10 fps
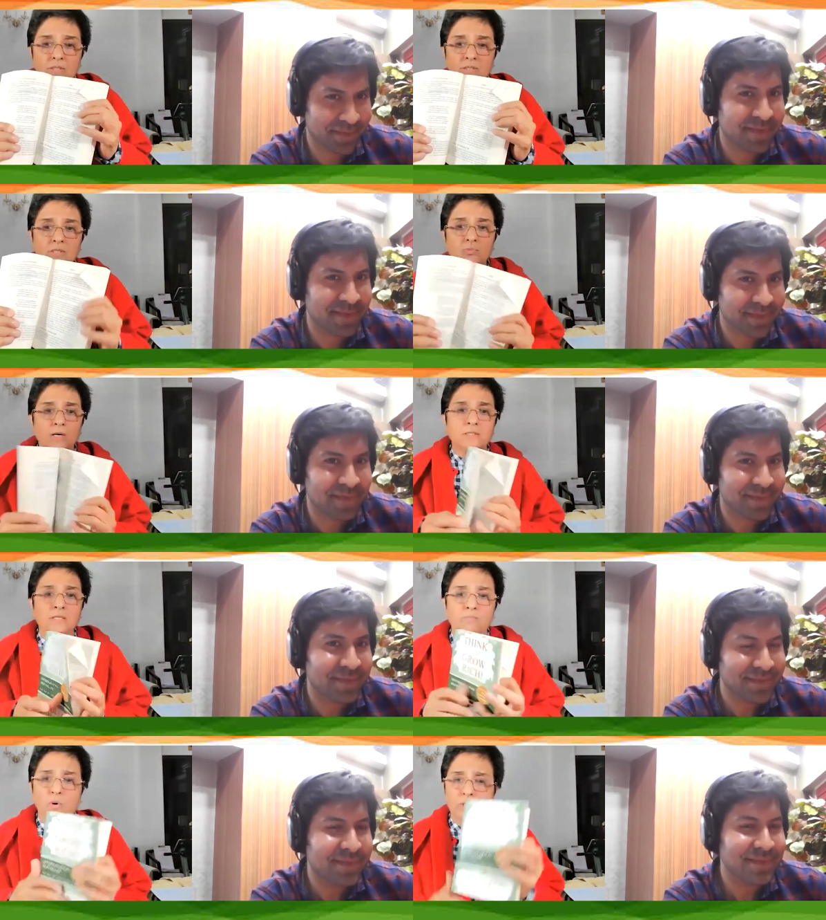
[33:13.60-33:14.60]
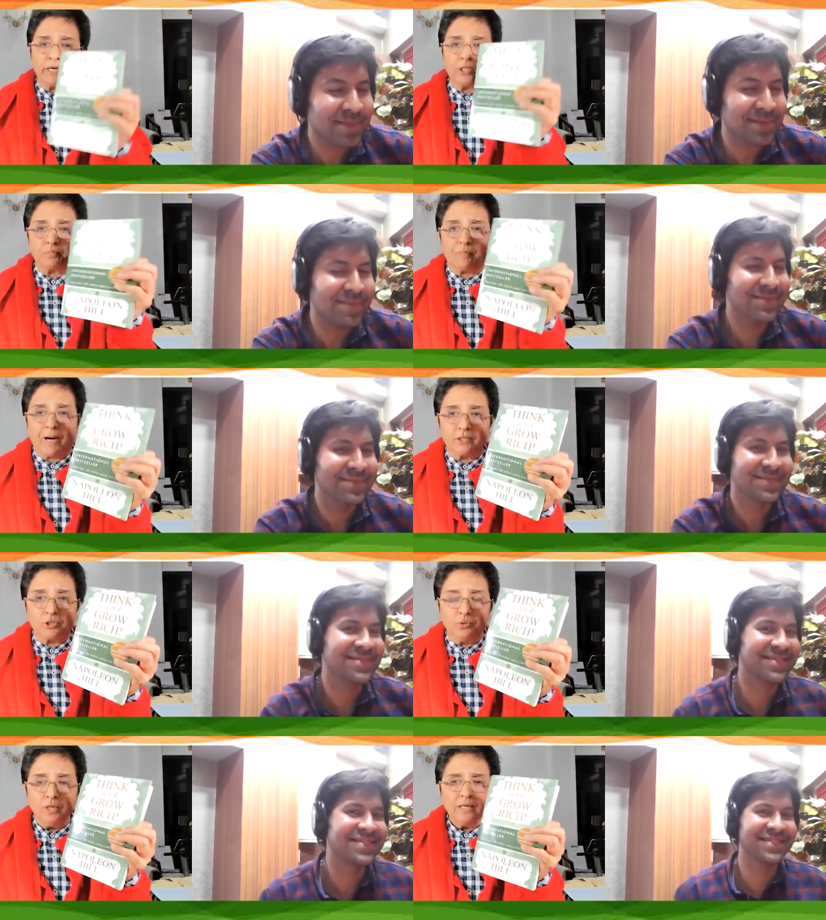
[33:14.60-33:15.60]
Speaker 1: the, this what this book inspires
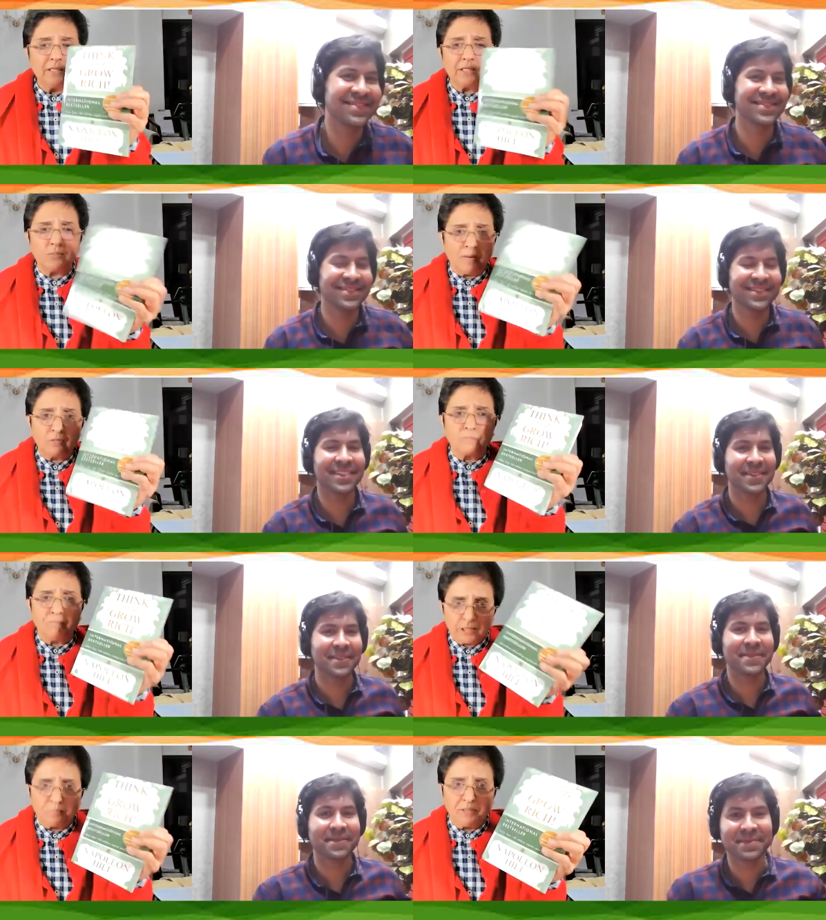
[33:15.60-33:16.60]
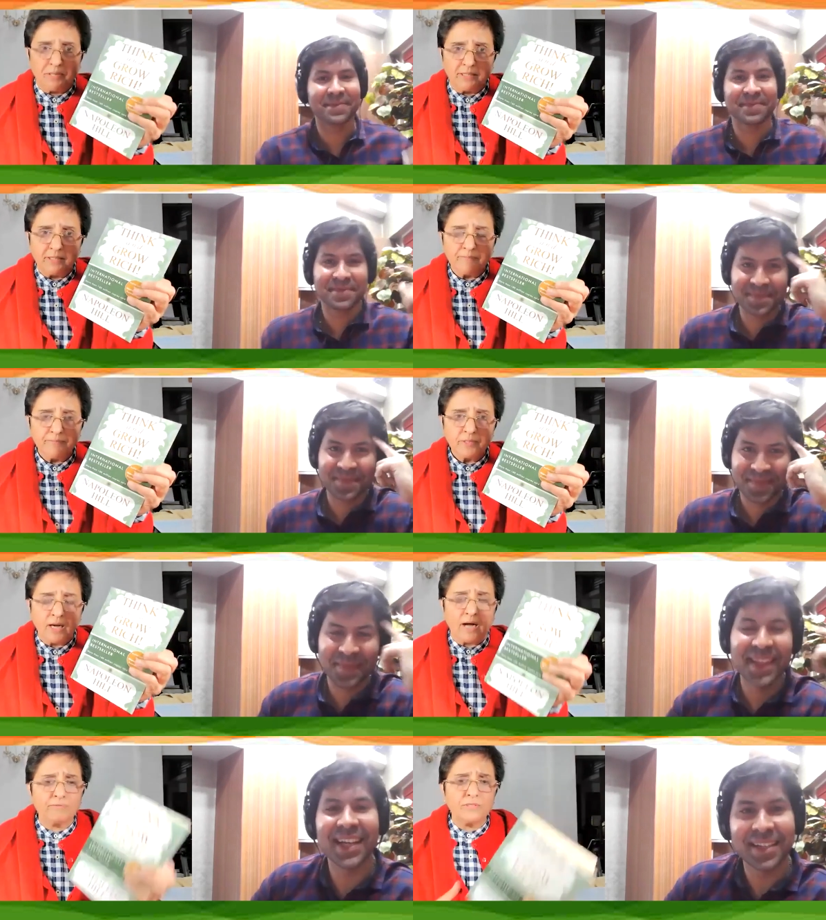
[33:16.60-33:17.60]
you. This book must be read.
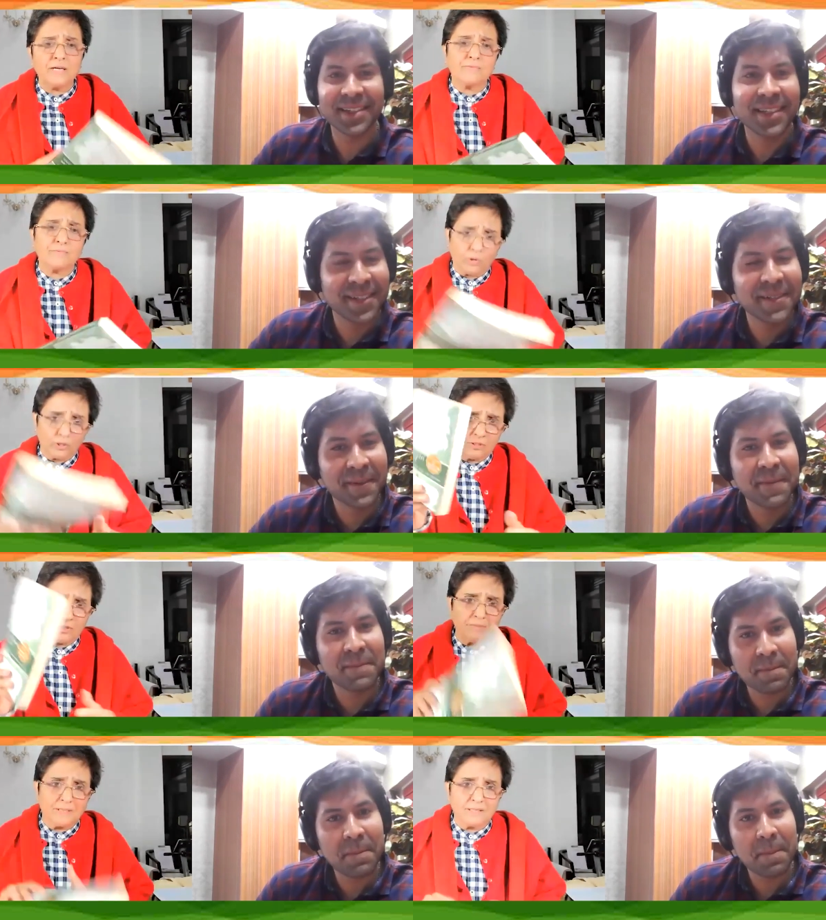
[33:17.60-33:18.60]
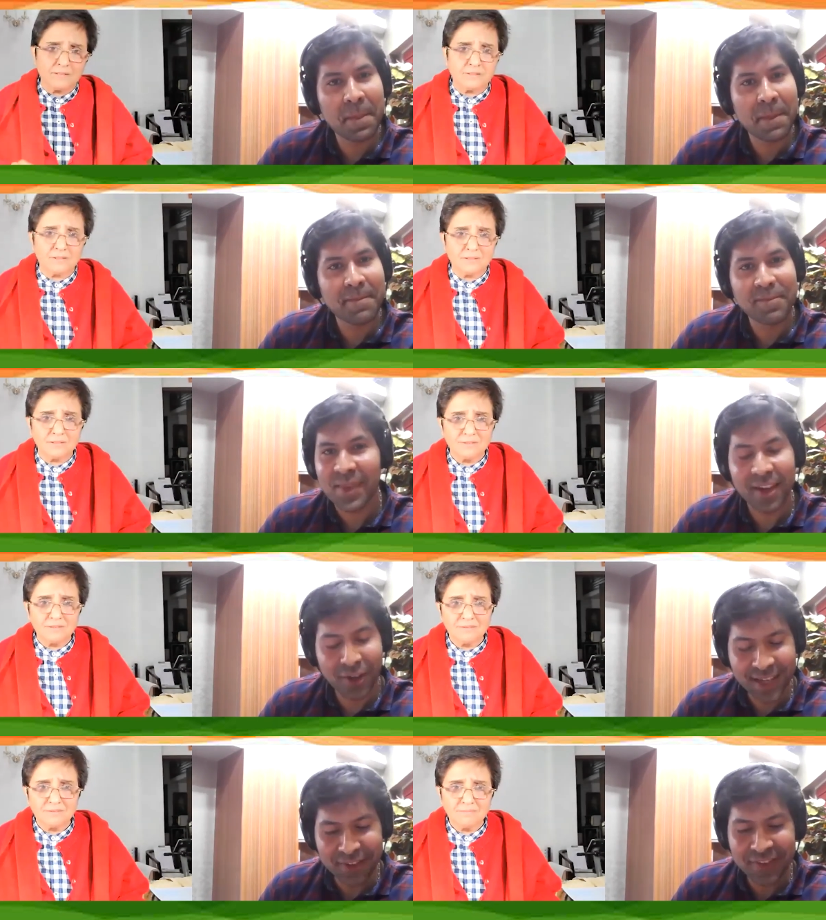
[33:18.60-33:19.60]
After that, of course, there are many others.
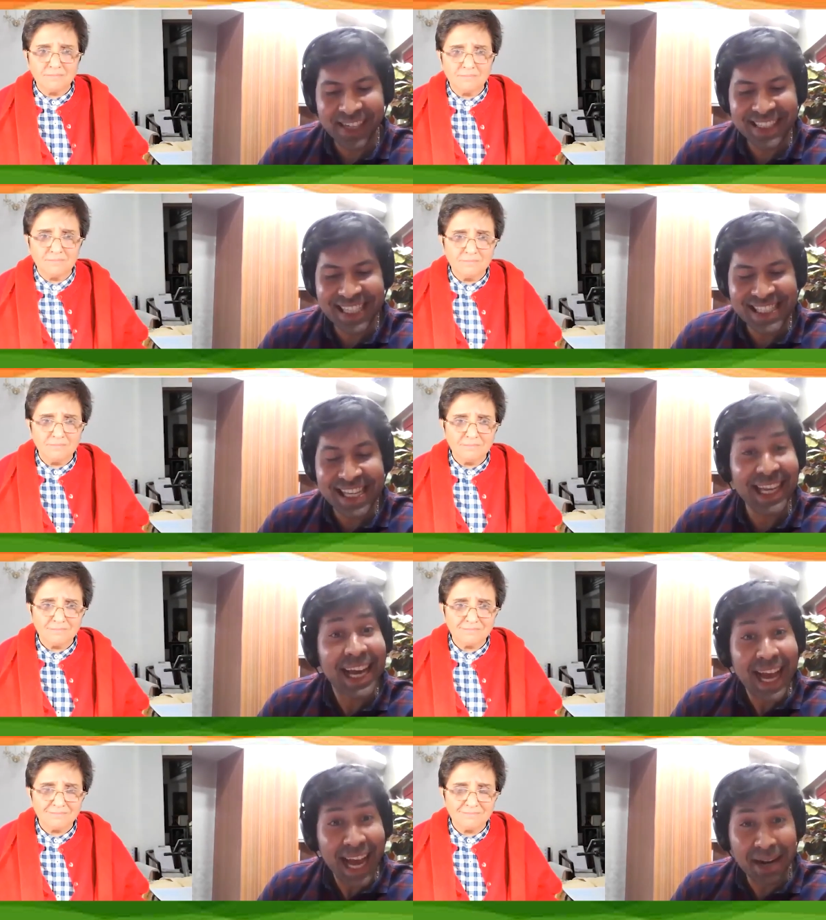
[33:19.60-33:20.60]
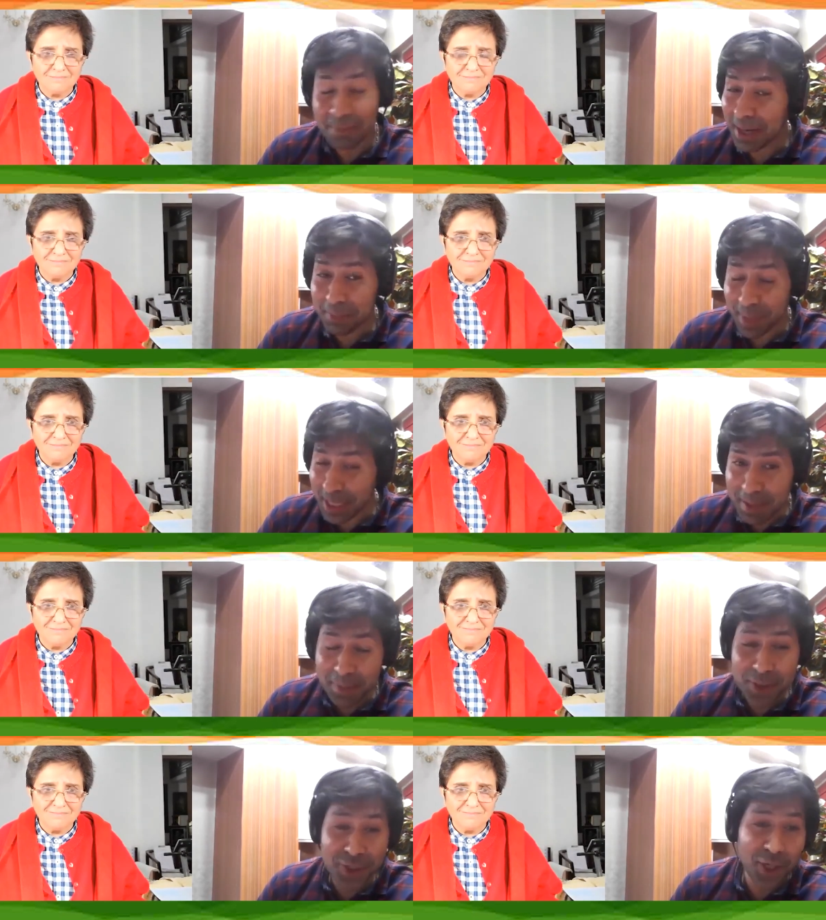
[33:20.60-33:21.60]
Speaker 2: Okay, fantastic. And ma'am, many
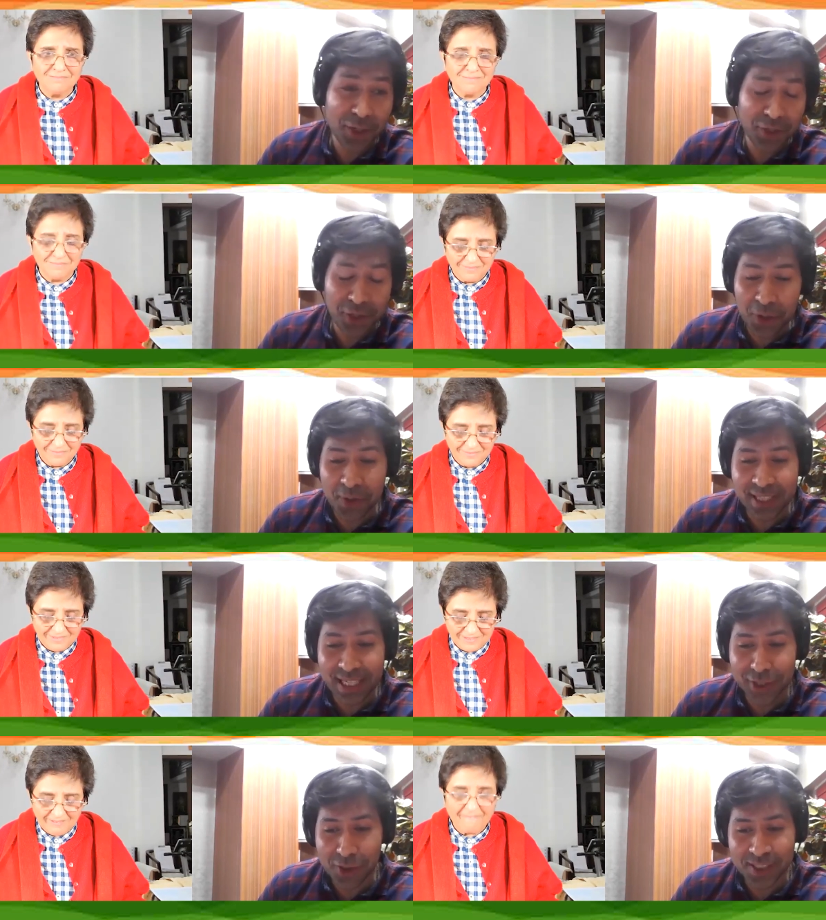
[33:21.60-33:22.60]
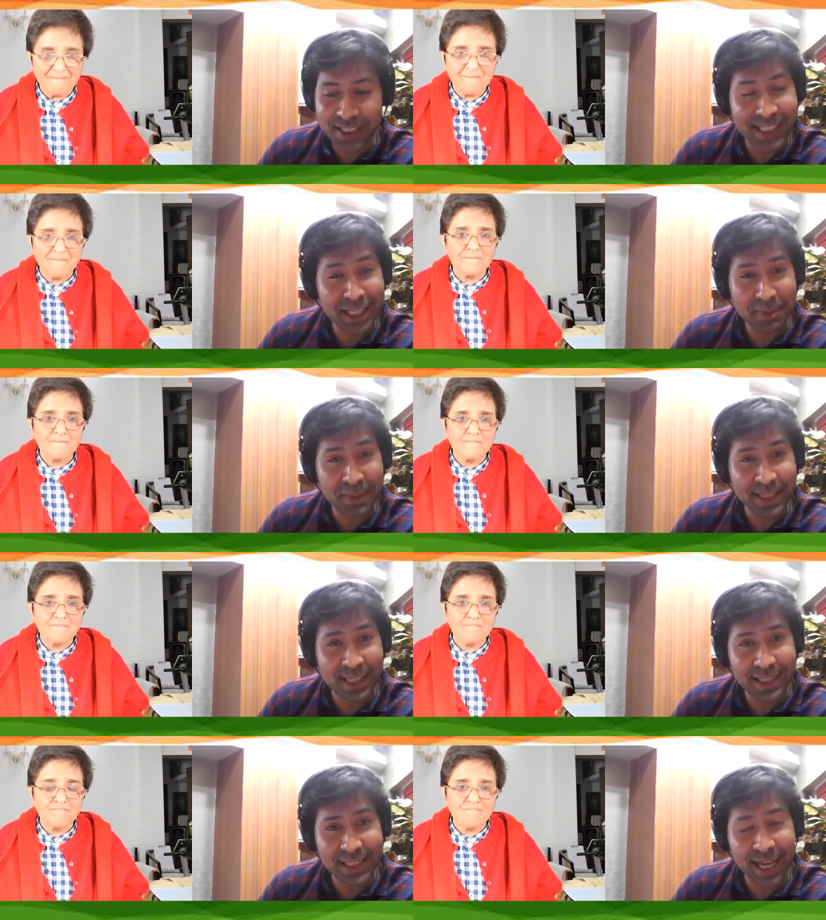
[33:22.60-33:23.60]
people do not know that Dr. Kiran
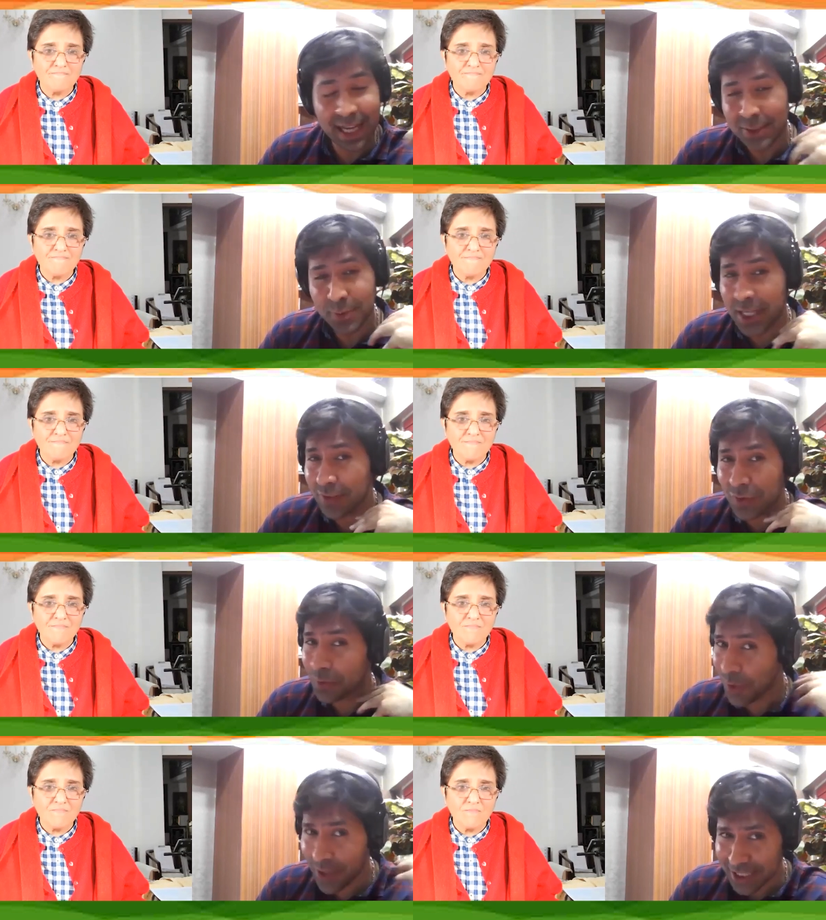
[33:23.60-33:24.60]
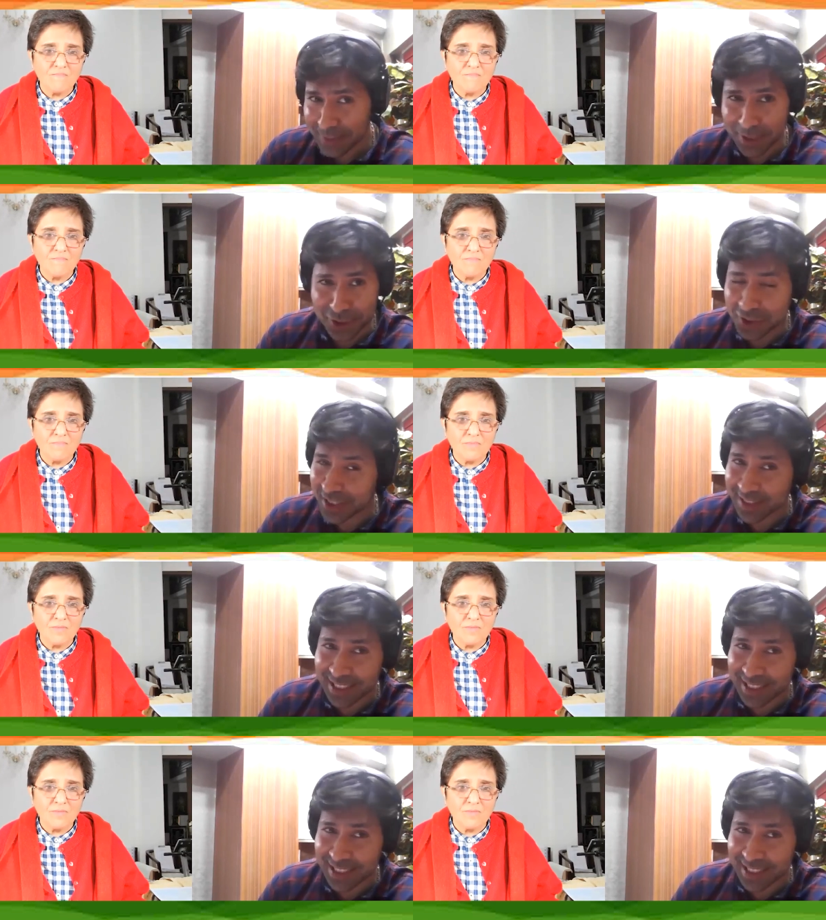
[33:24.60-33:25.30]
Bedi has a wonderful voice because she